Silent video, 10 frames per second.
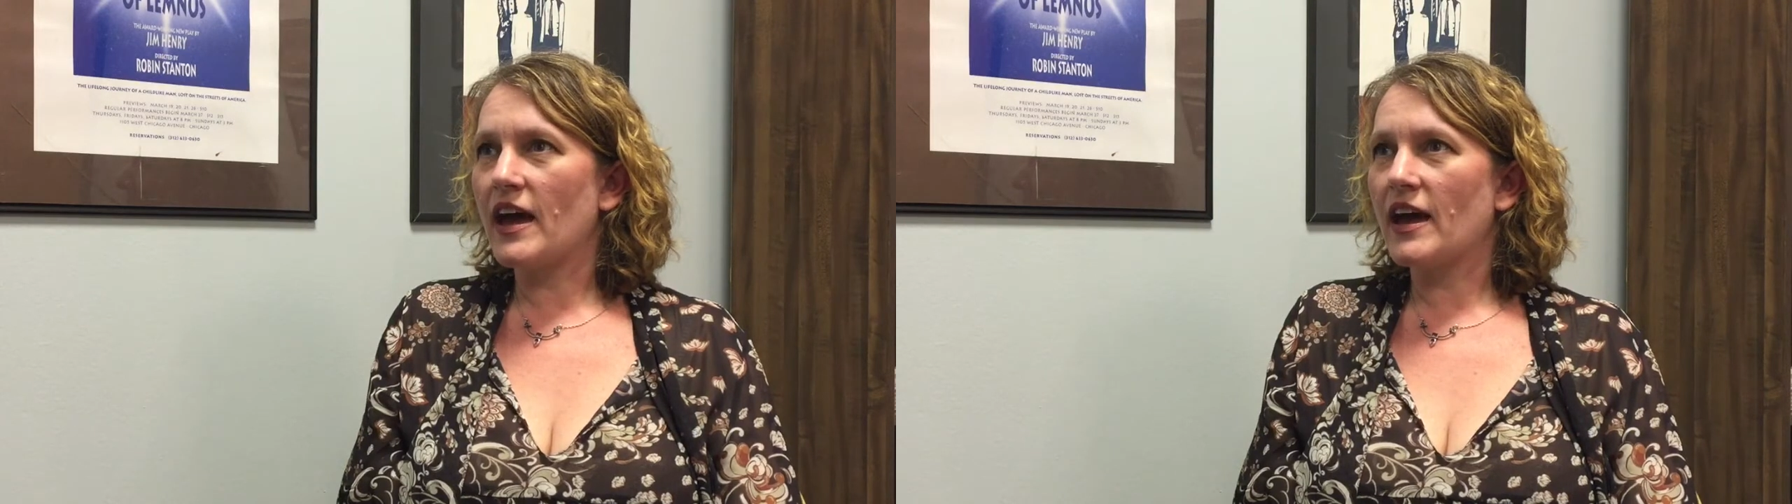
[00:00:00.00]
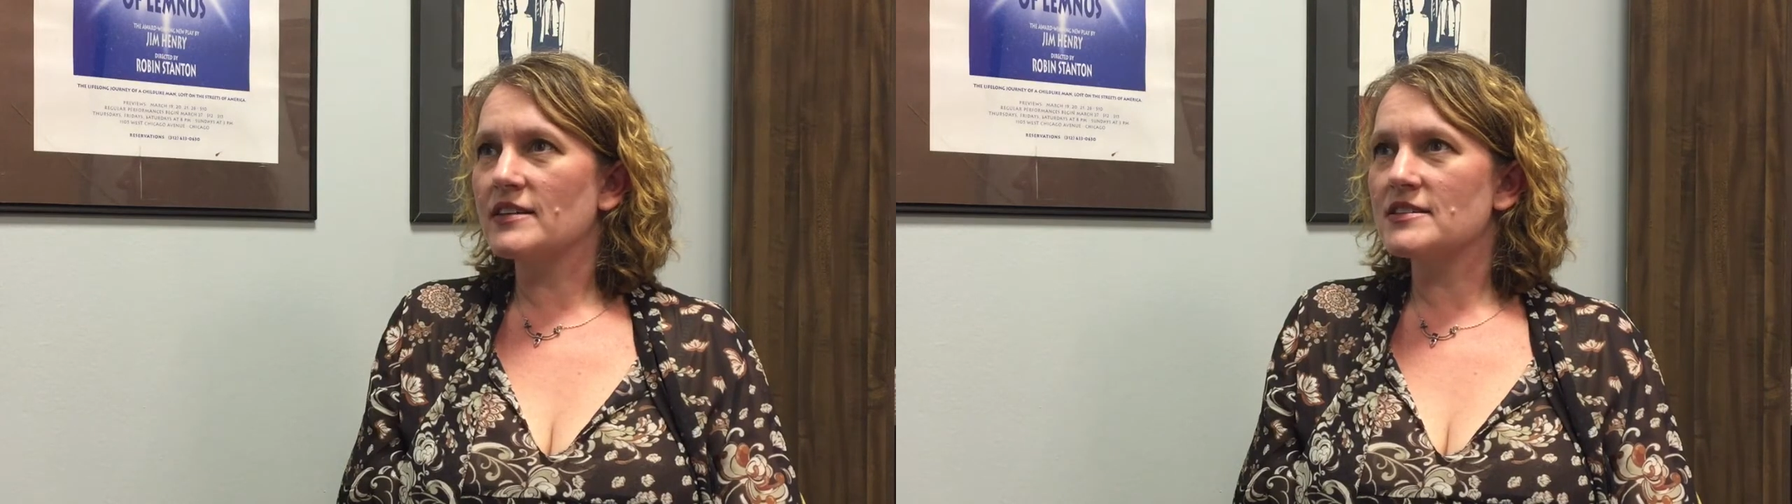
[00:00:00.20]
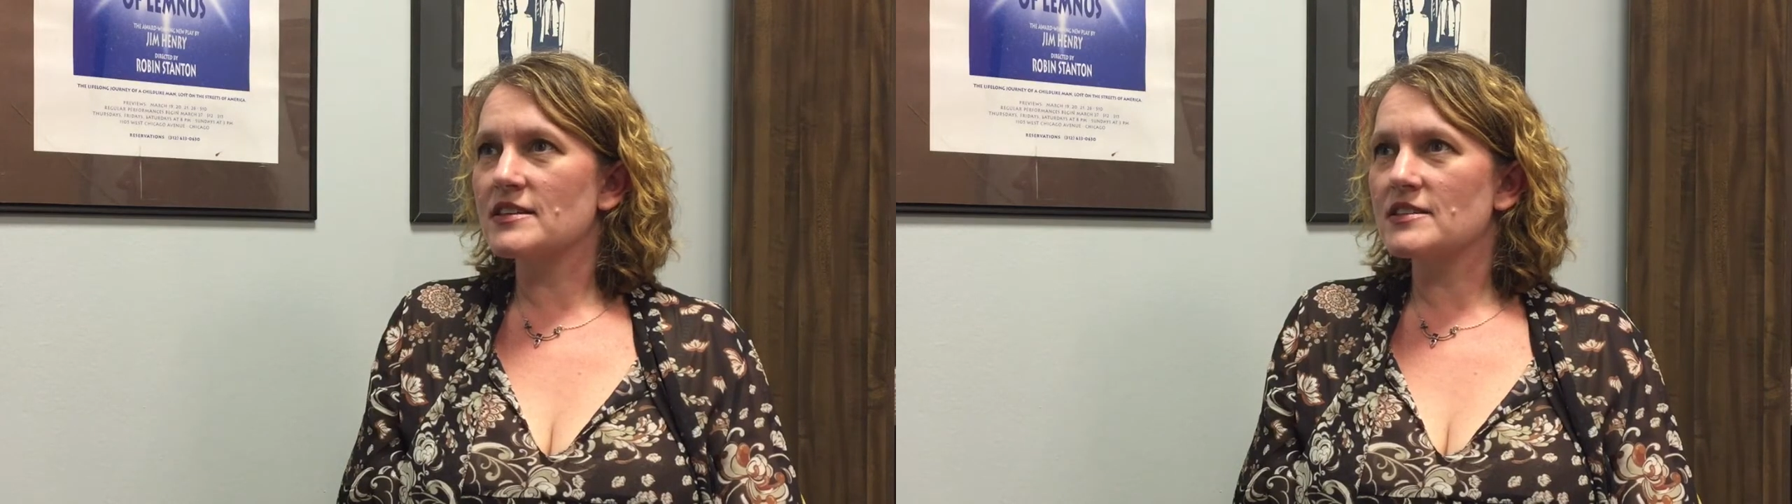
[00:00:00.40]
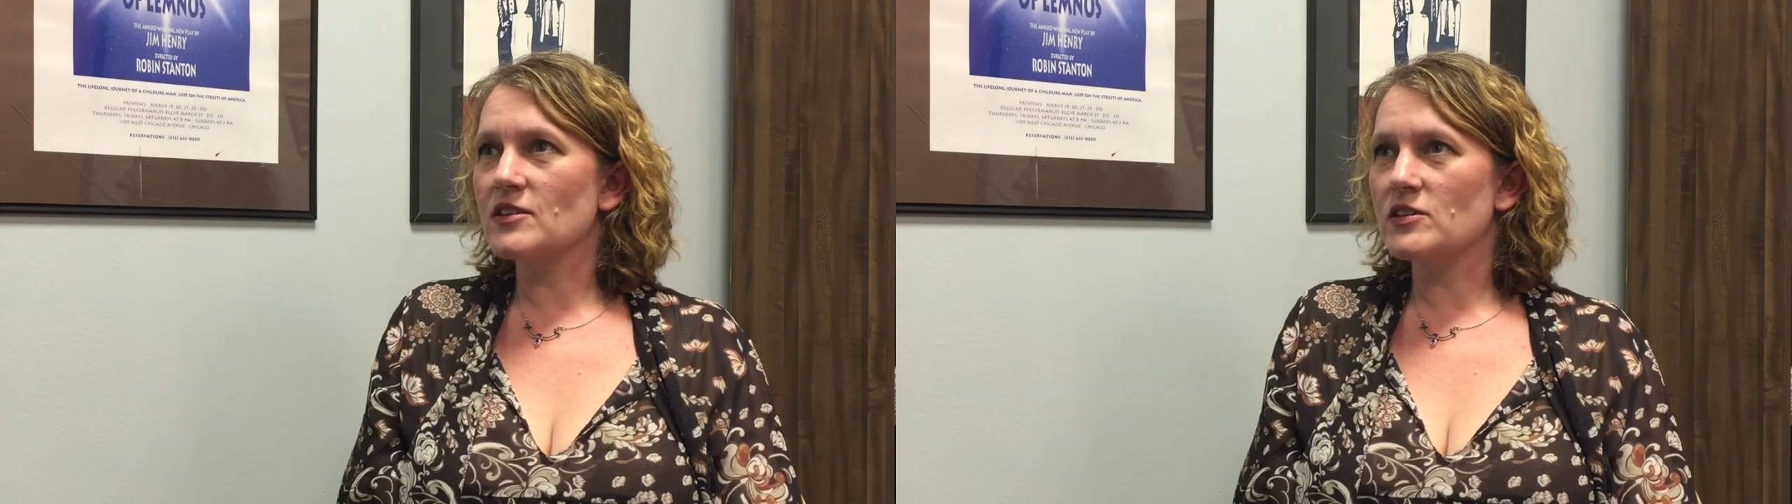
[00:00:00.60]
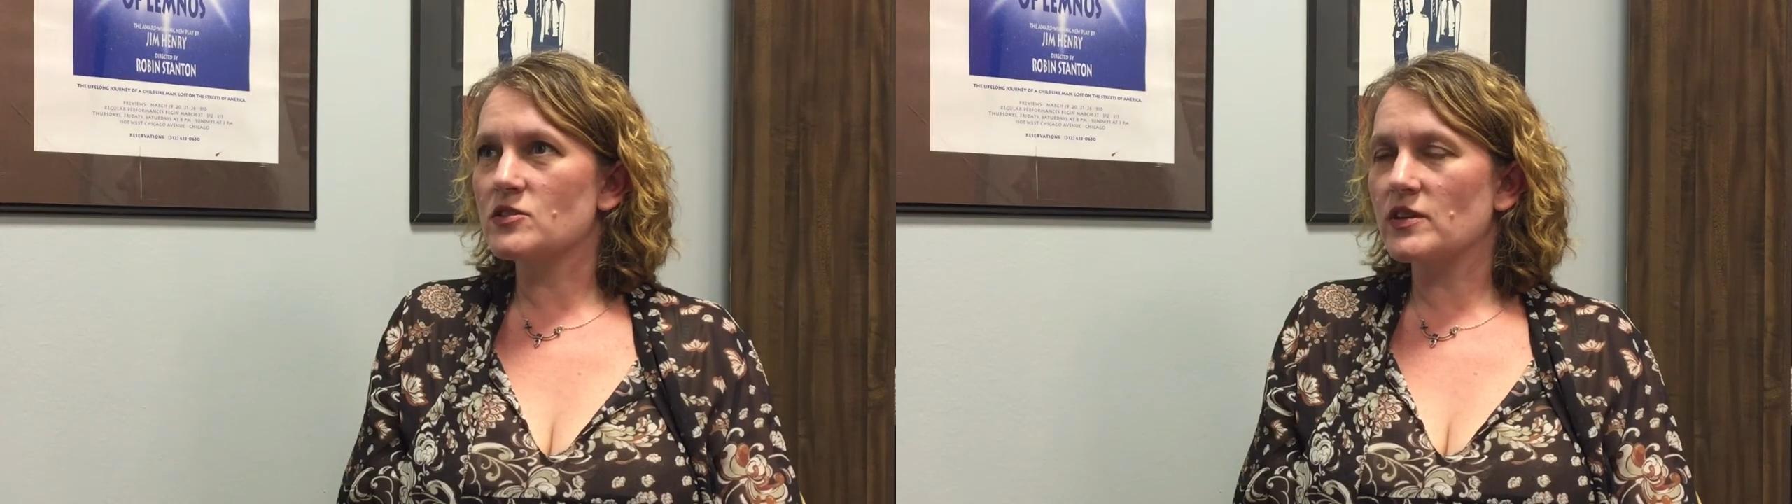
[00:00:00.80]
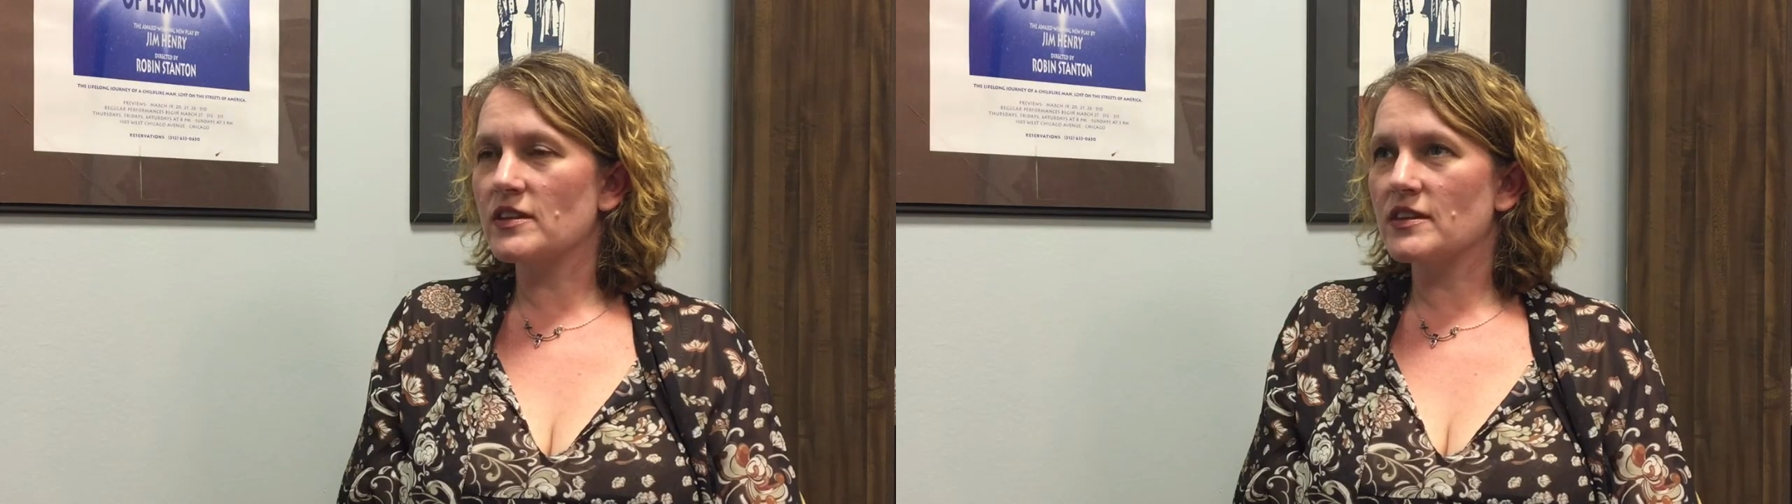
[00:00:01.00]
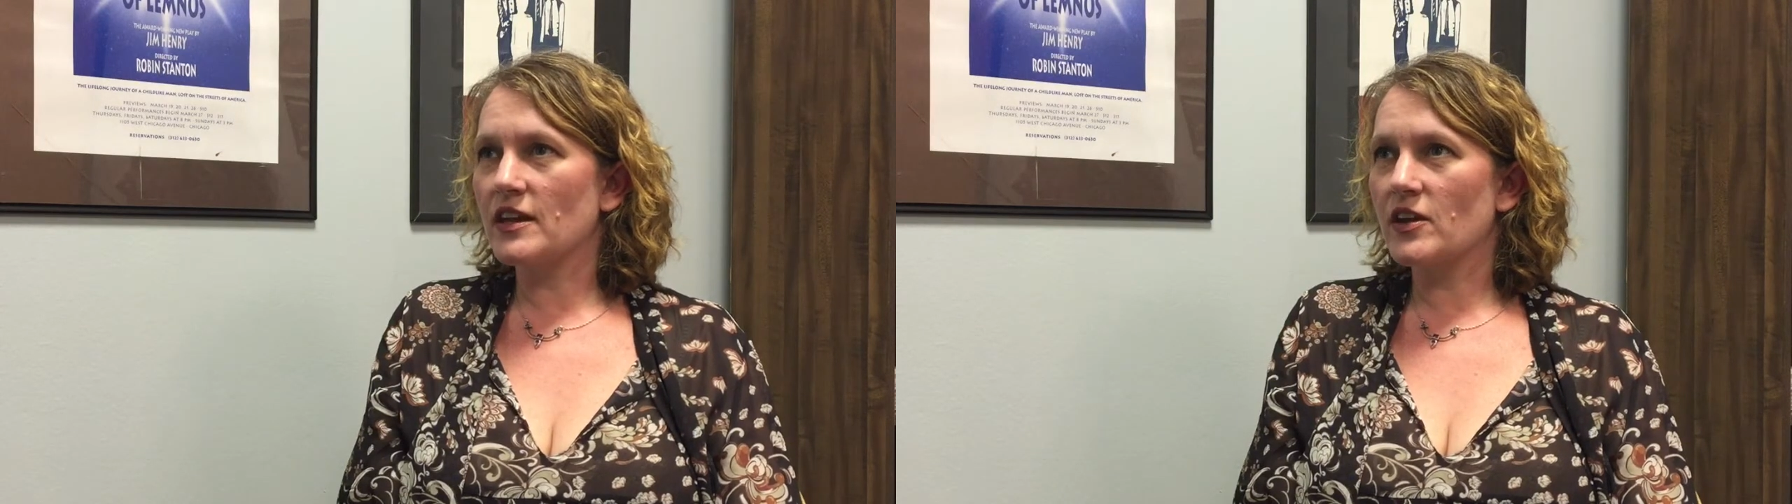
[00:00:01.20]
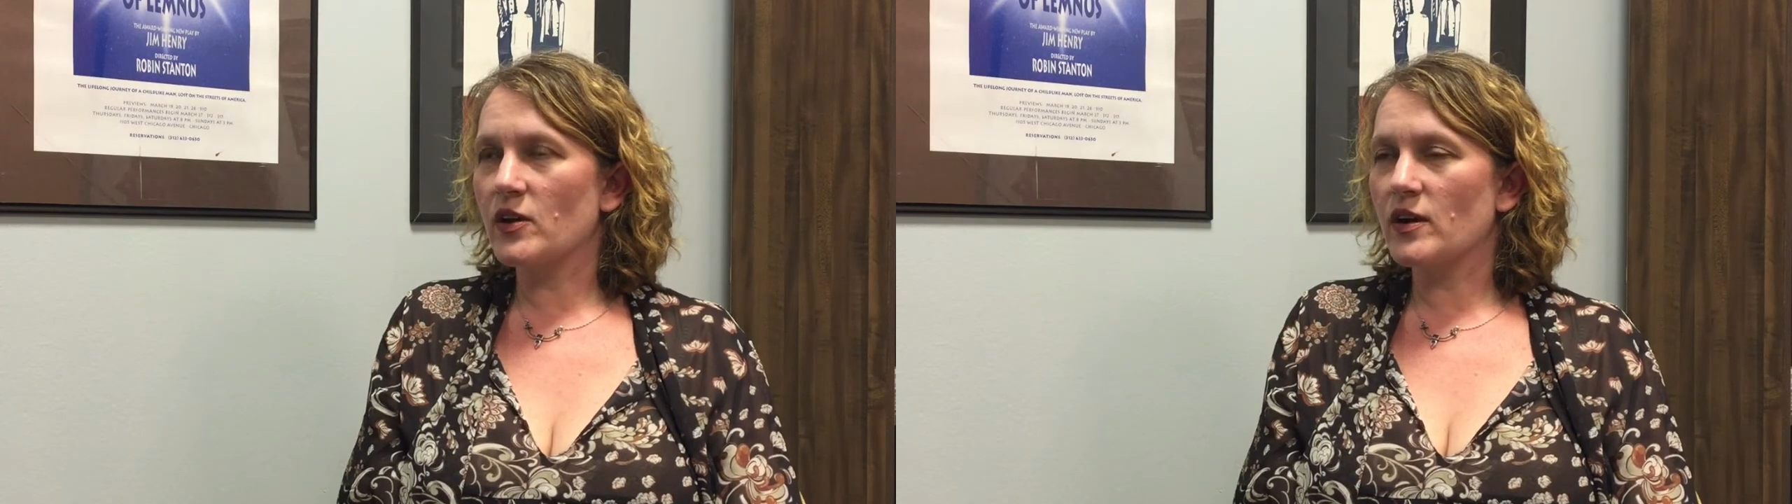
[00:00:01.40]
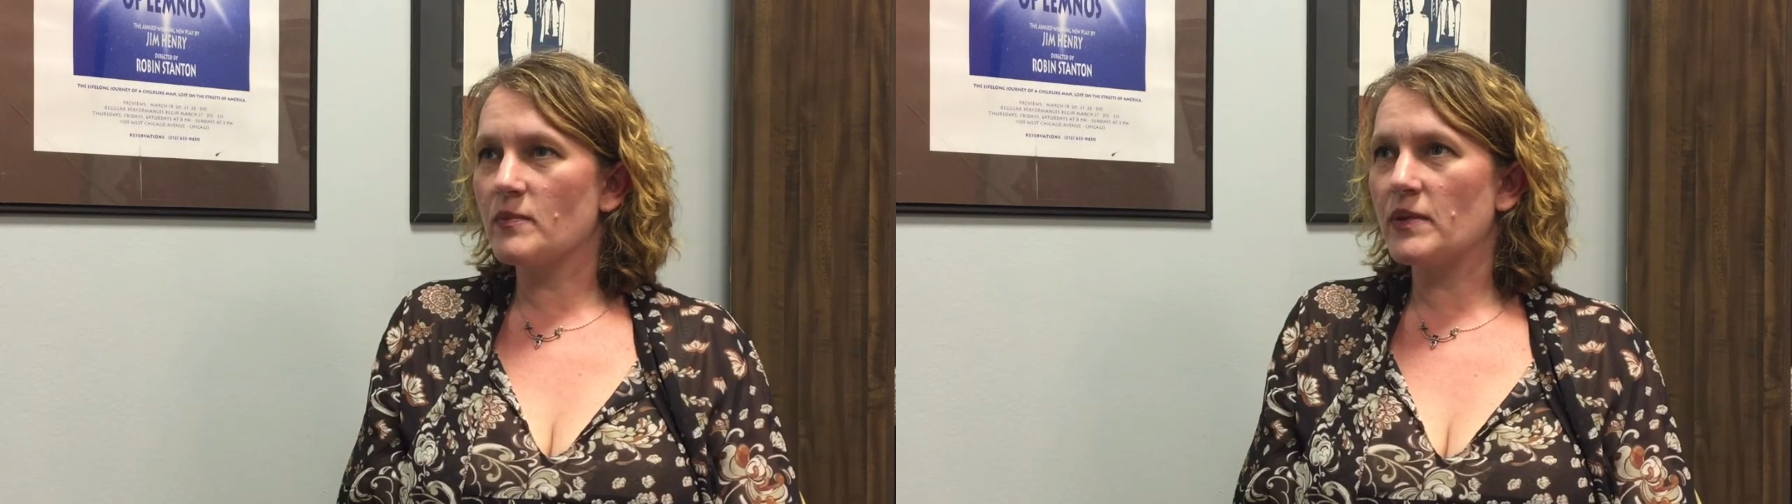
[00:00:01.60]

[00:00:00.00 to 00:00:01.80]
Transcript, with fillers: at 16th Street Theater a